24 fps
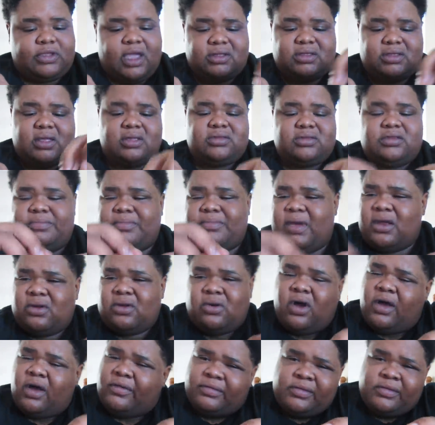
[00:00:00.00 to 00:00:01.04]
take that
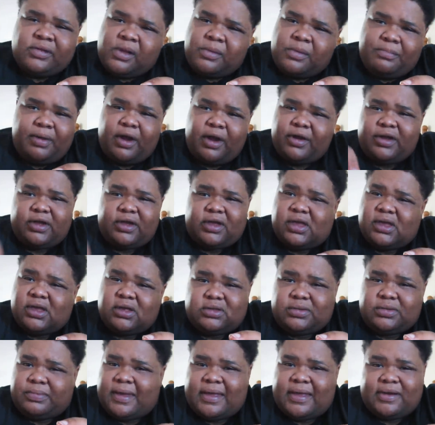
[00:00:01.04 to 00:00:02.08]
tomato out. Burger
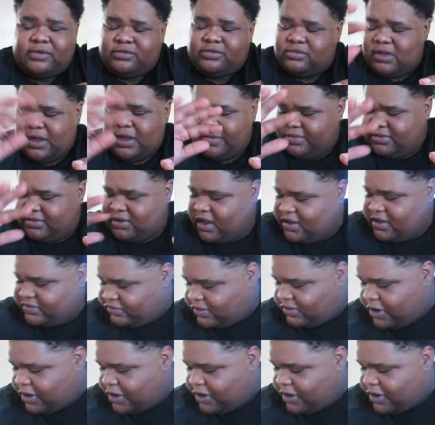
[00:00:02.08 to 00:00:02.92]
King tomatoes never taste